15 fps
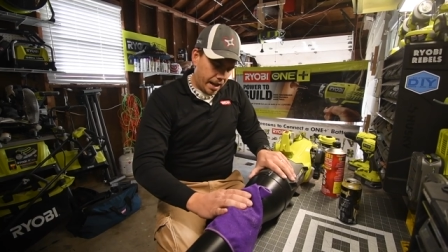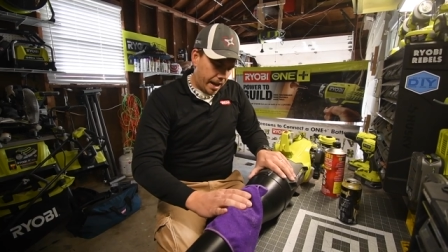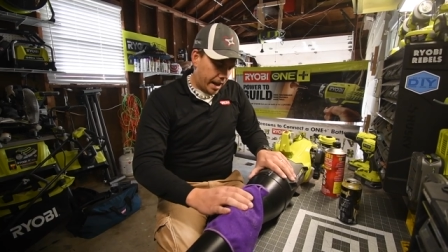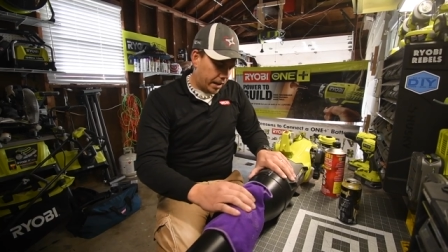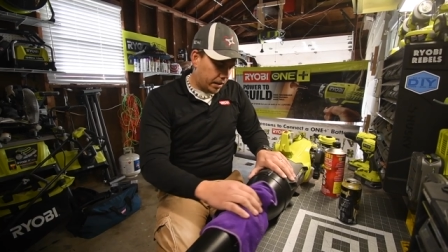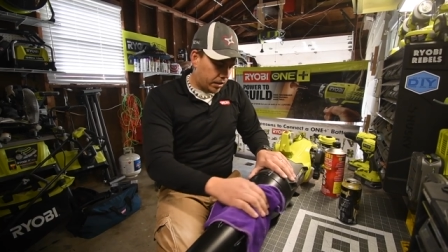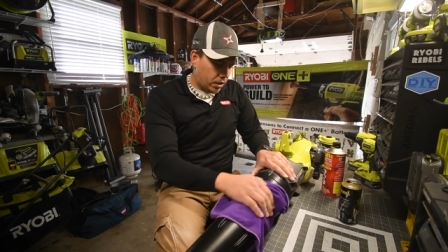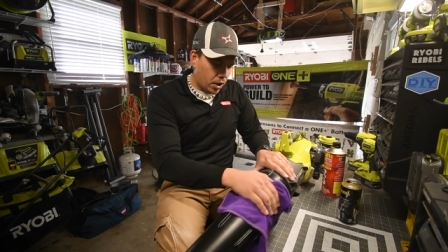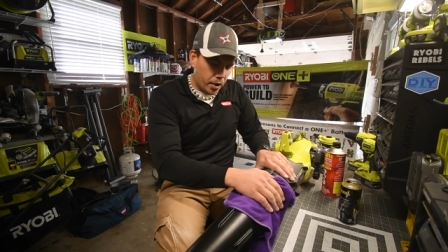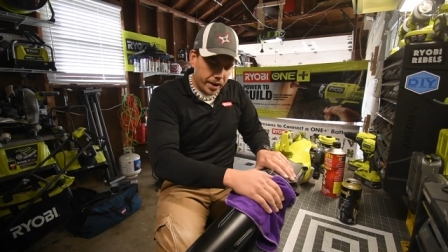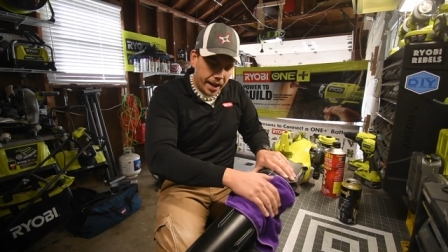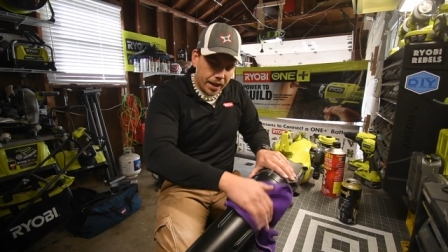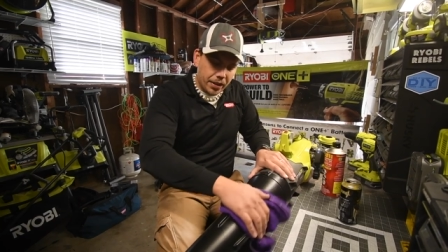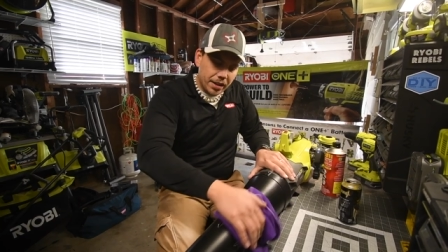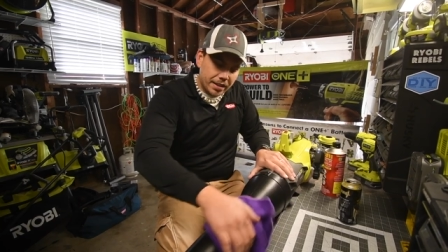And so,
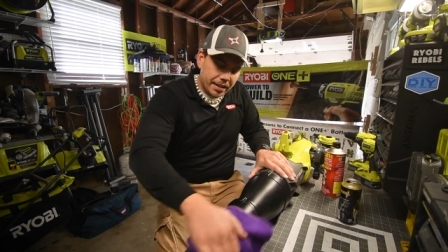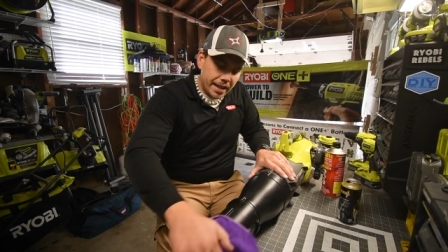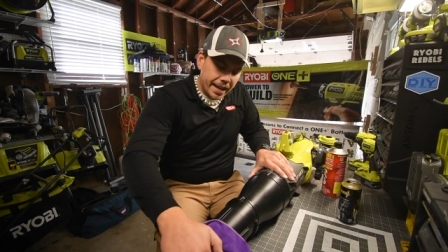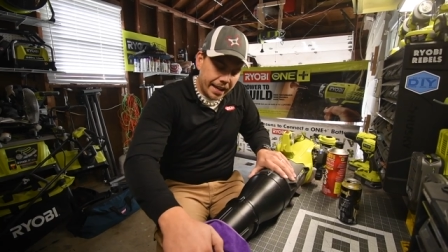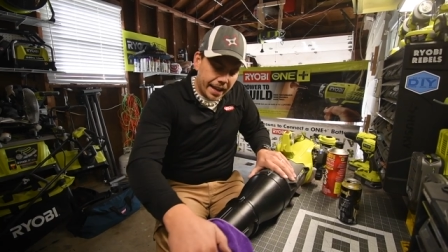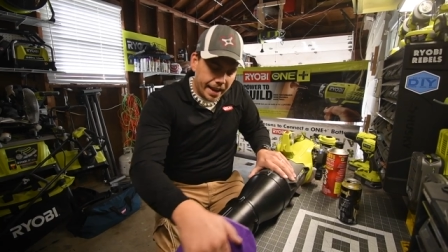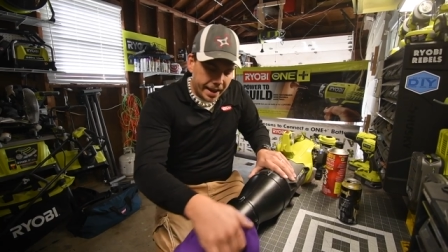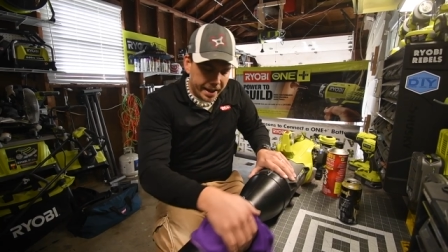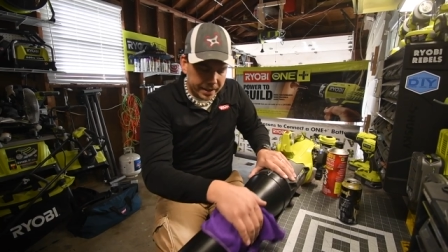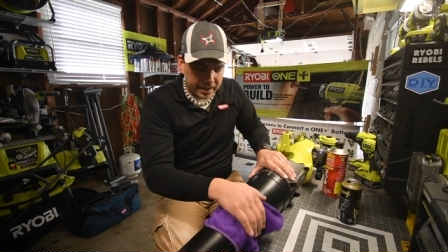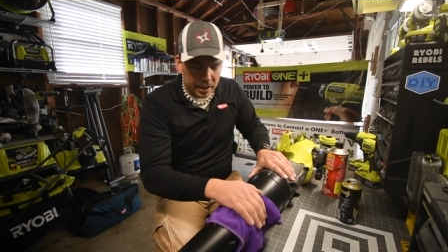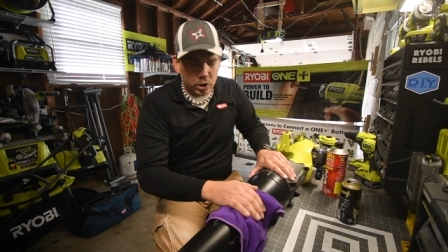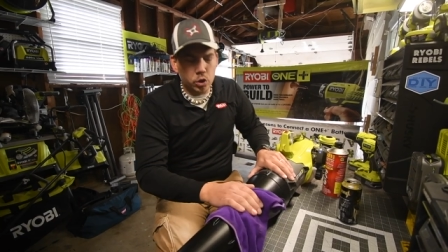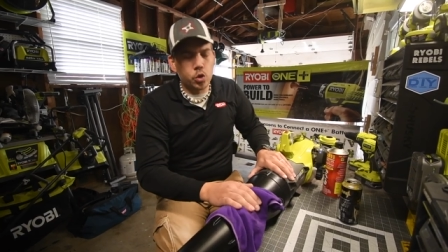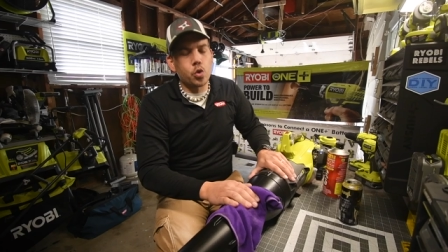yeah, this thing is
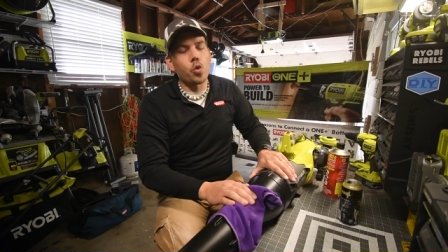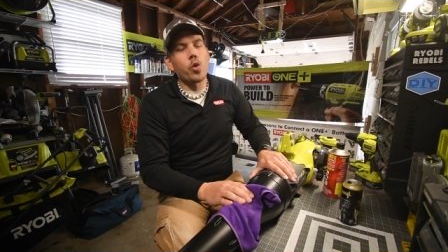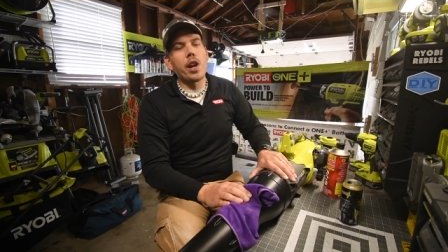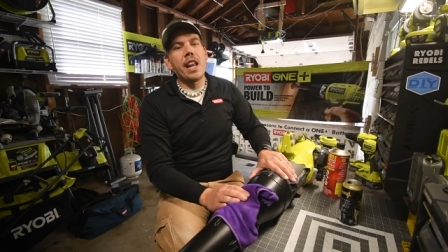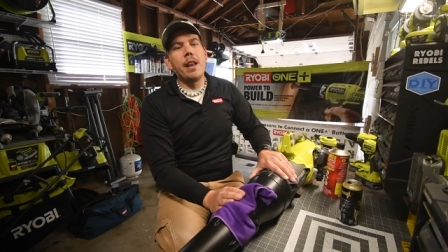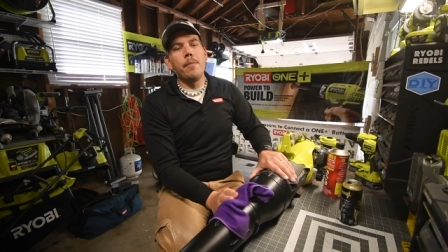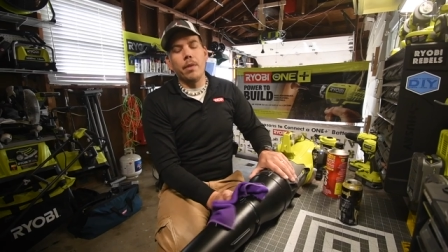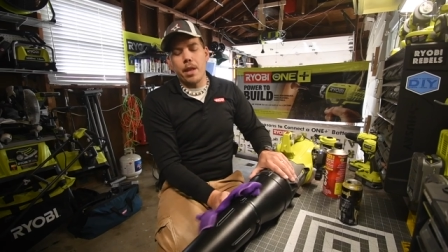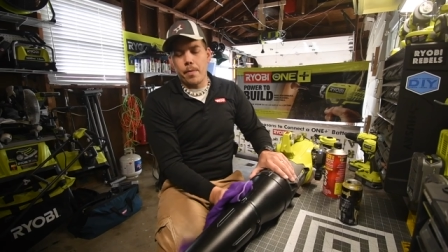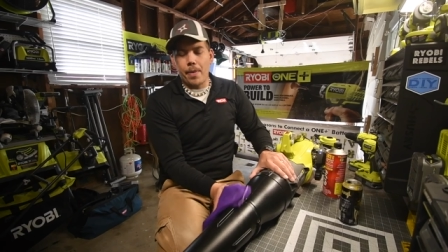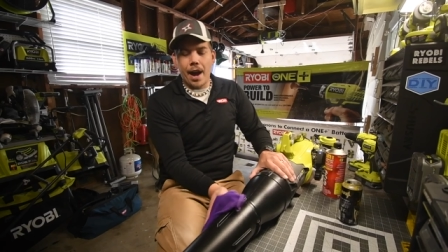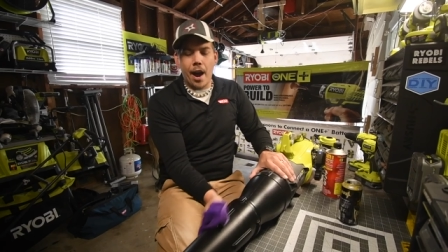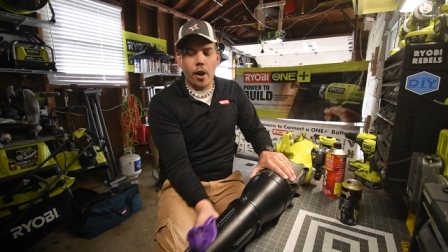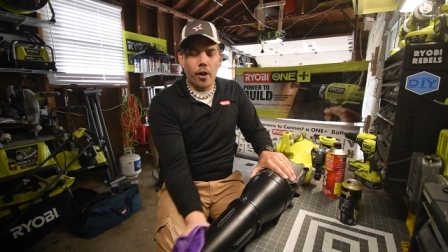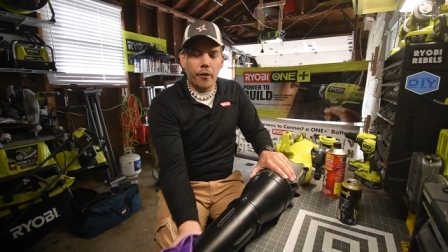extremely
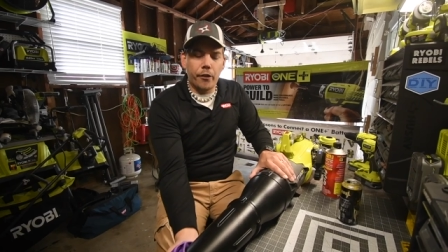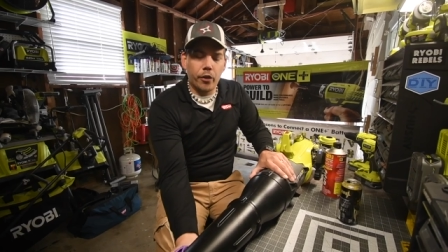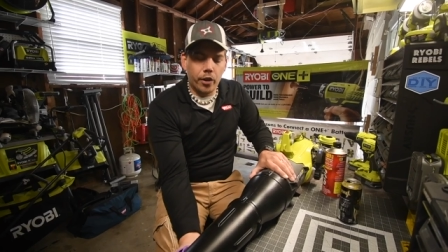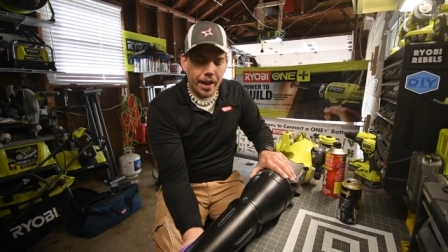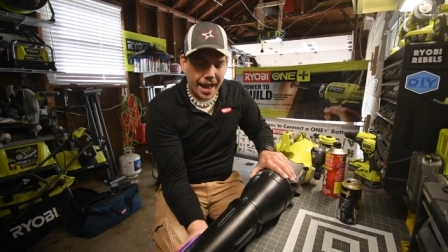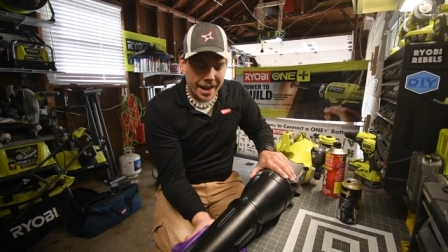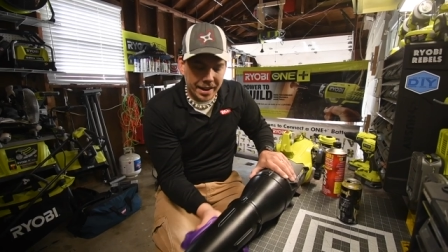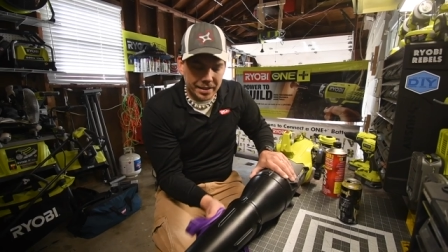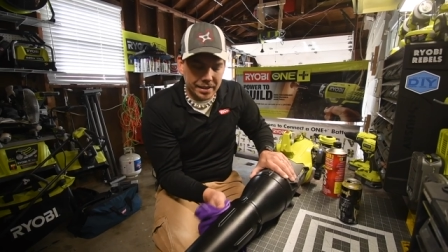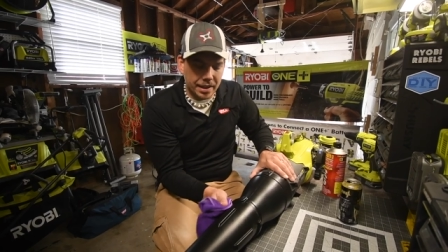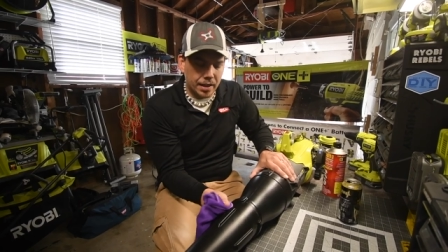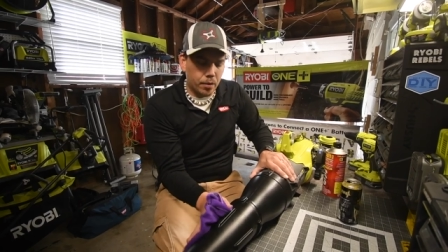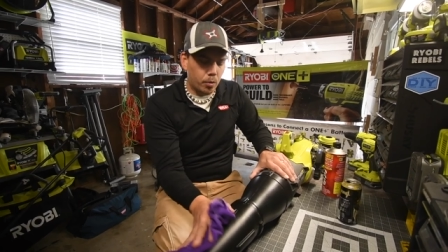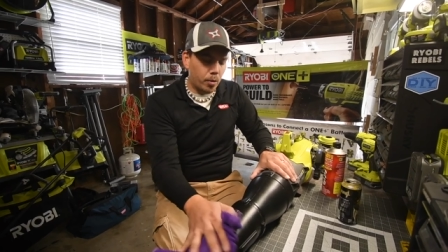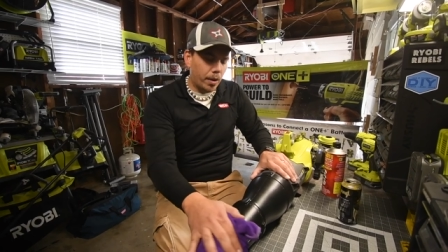powerful, and it's
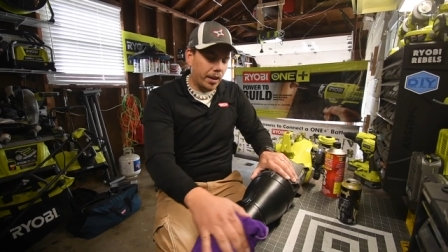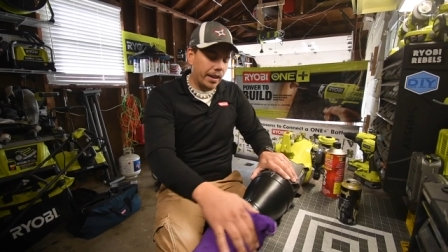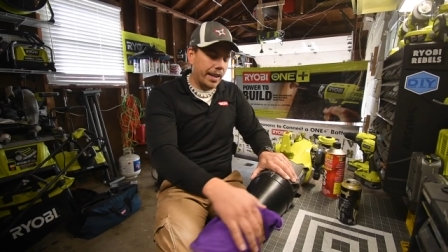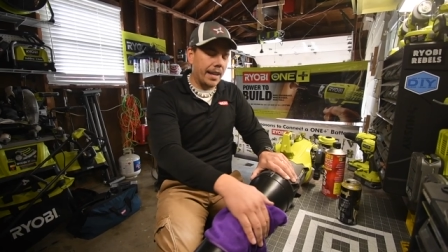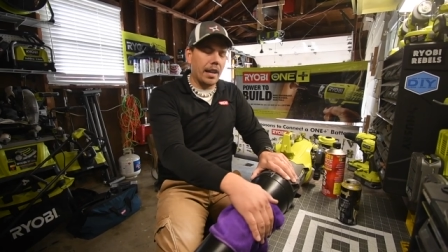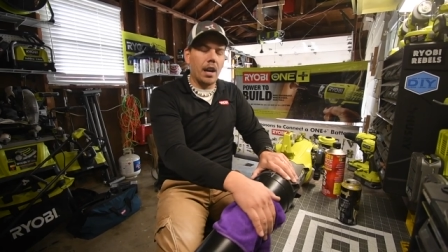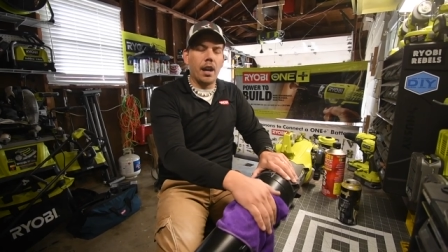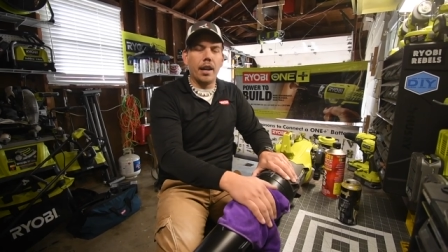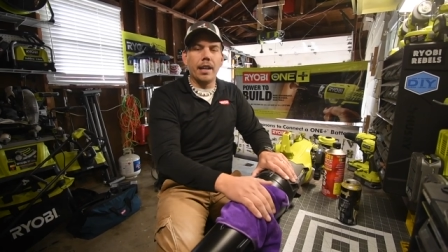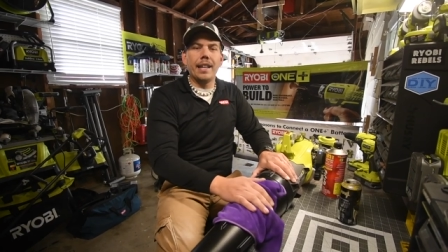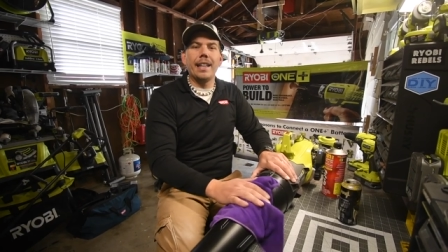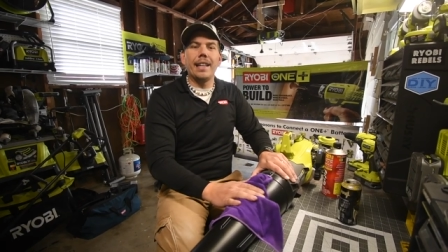a really uh,